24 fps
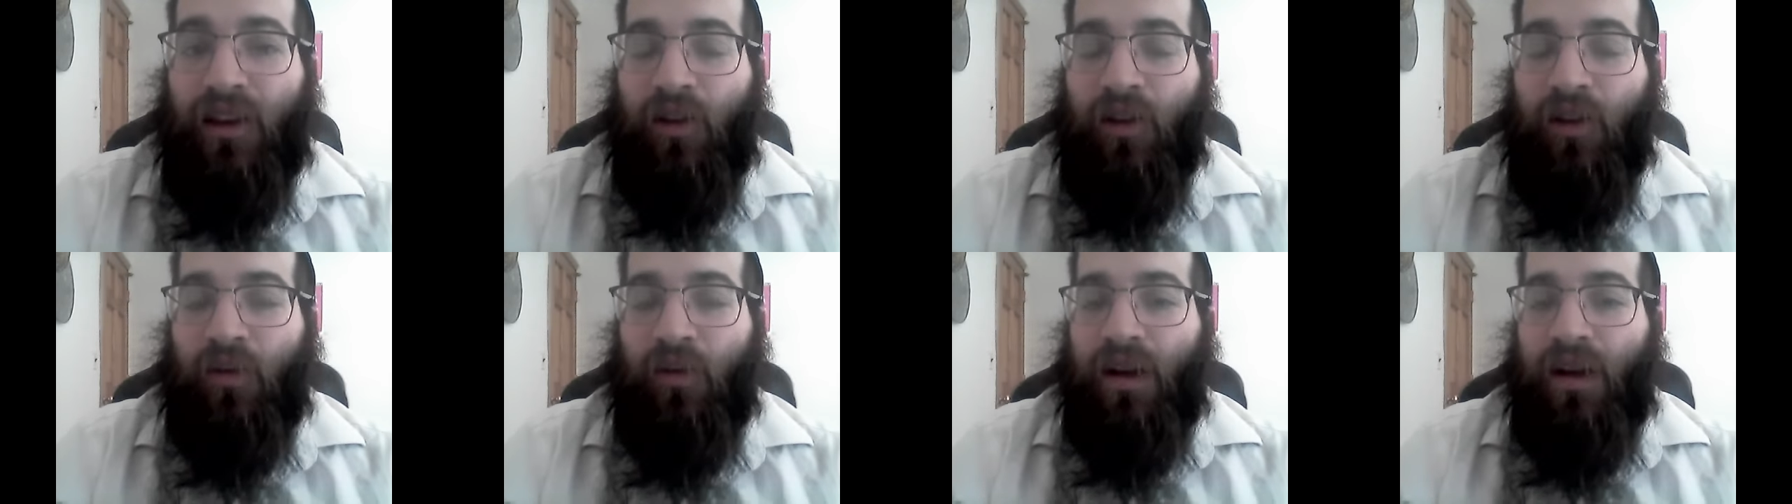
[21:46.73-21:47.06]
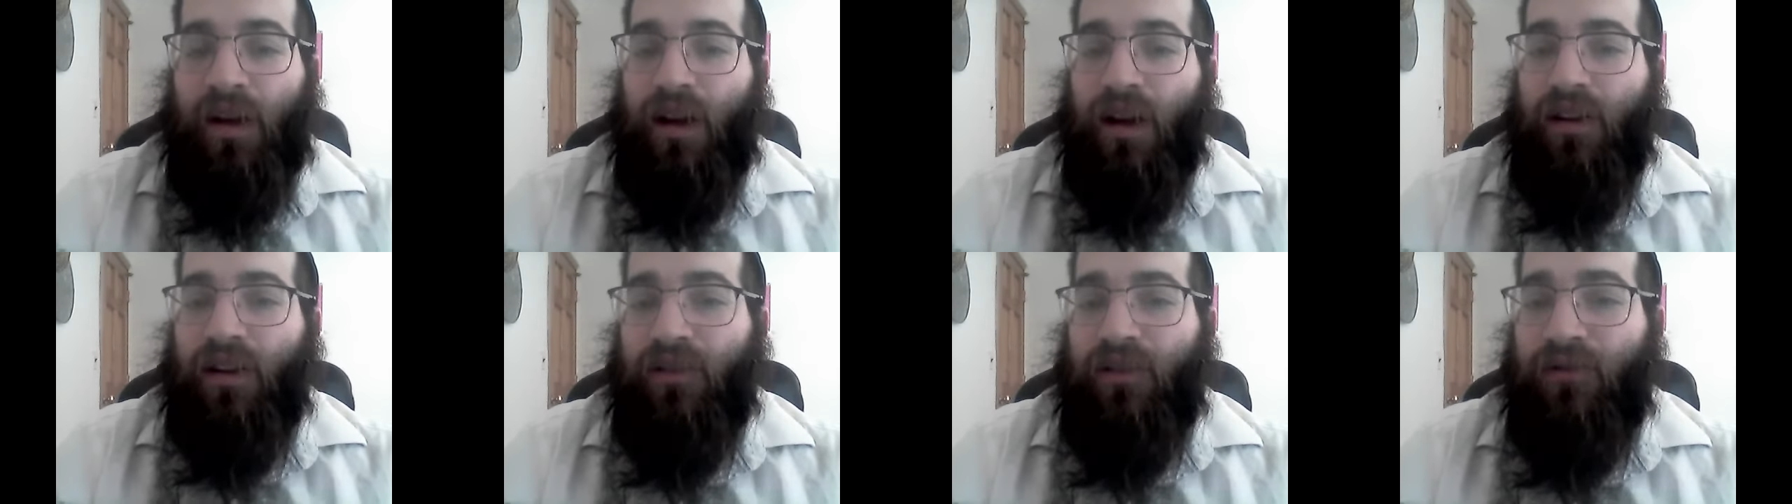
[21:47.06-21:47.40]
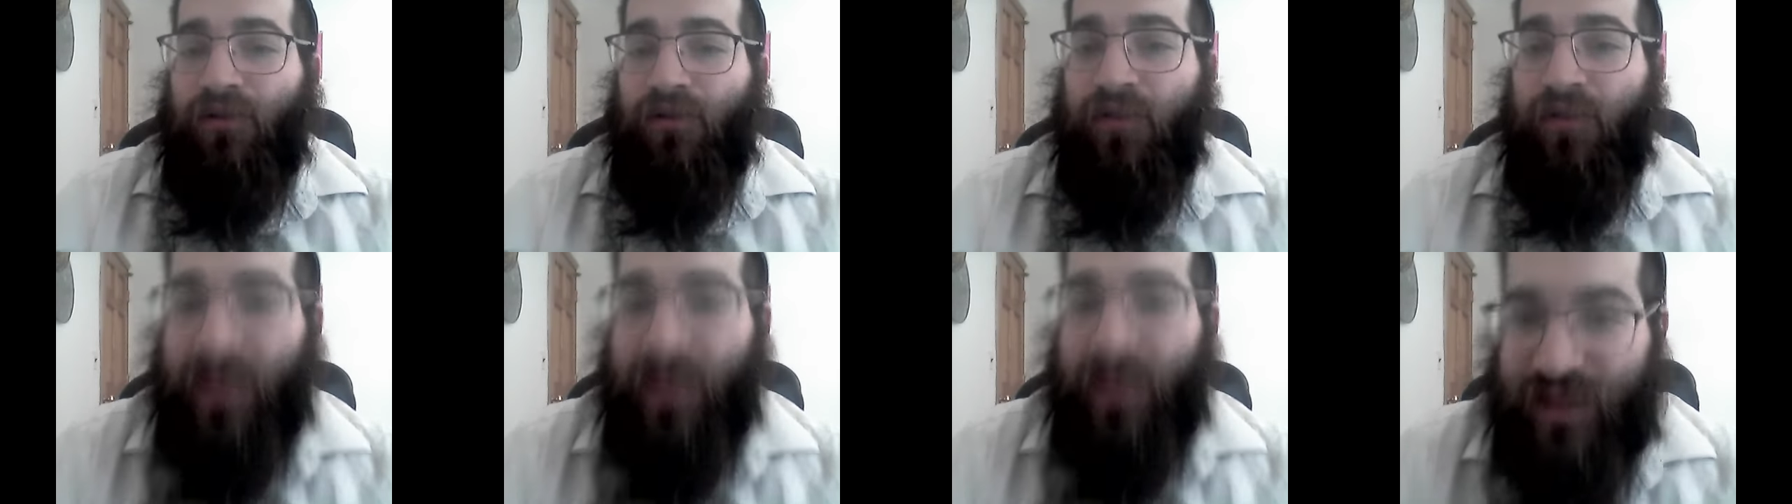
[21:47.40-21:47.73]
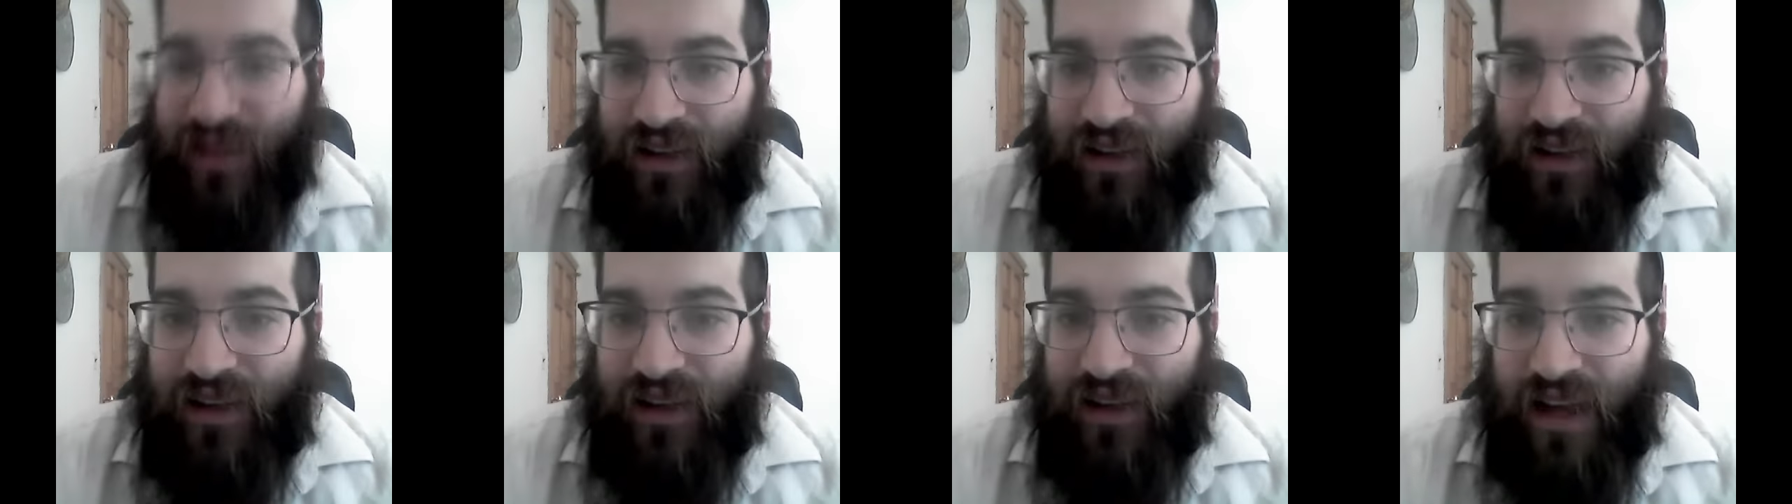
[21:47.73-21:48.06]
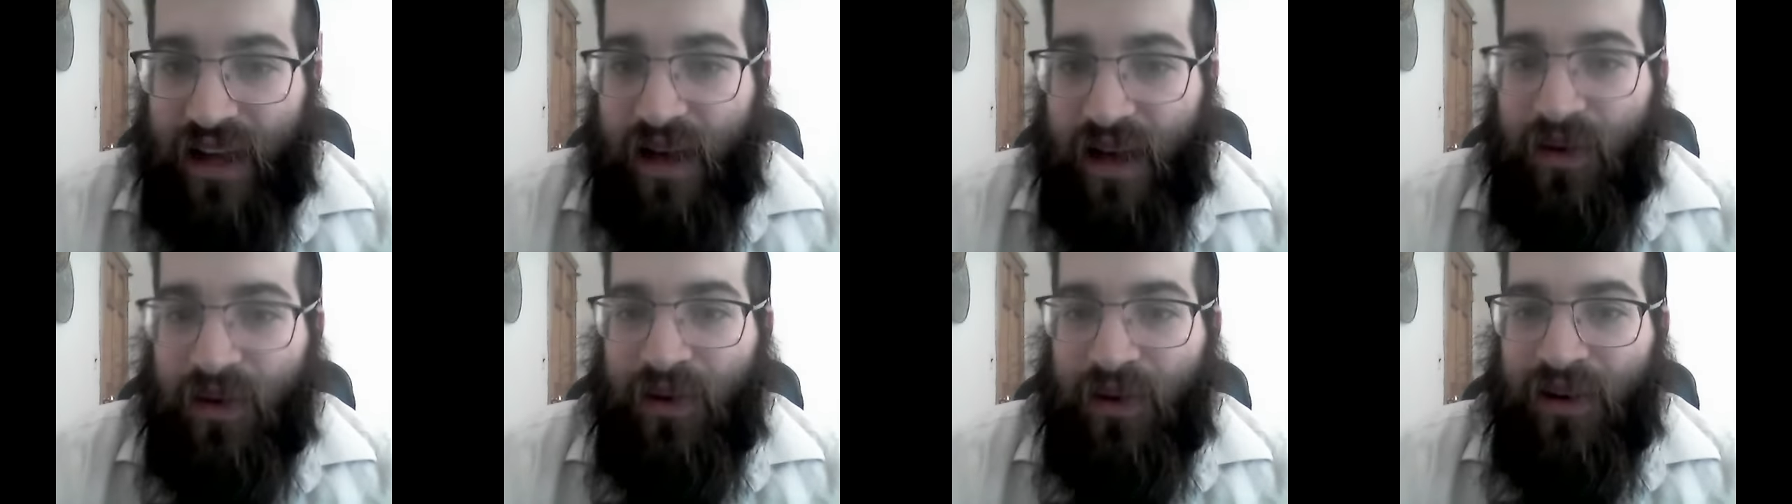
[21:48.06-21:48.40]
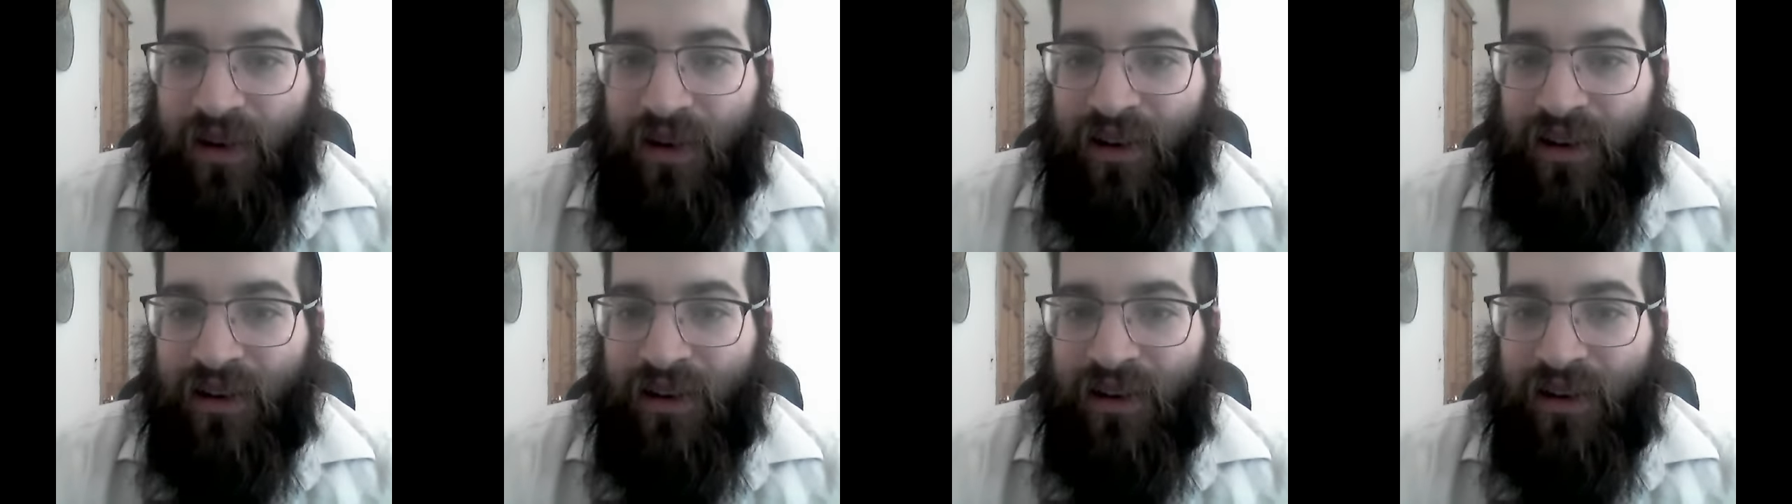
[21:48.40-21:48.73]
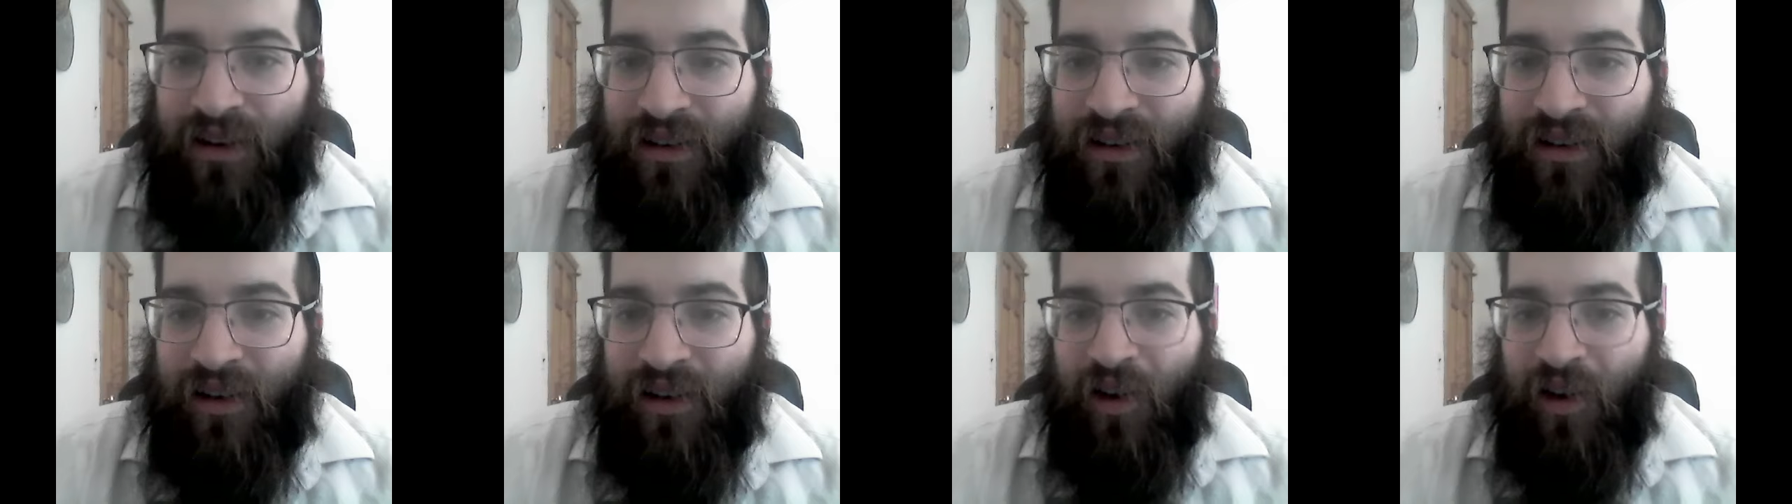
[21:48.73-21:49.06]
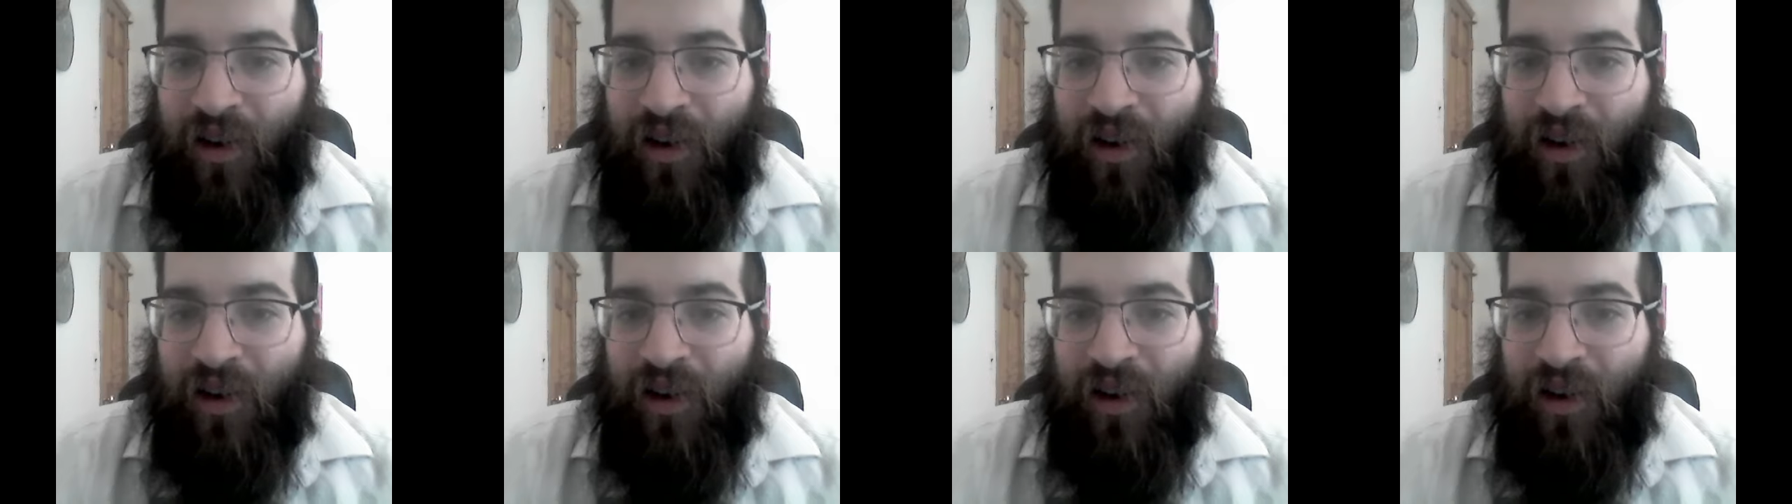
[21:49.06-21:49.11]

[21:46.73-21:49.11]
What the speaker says: we are physically healthier,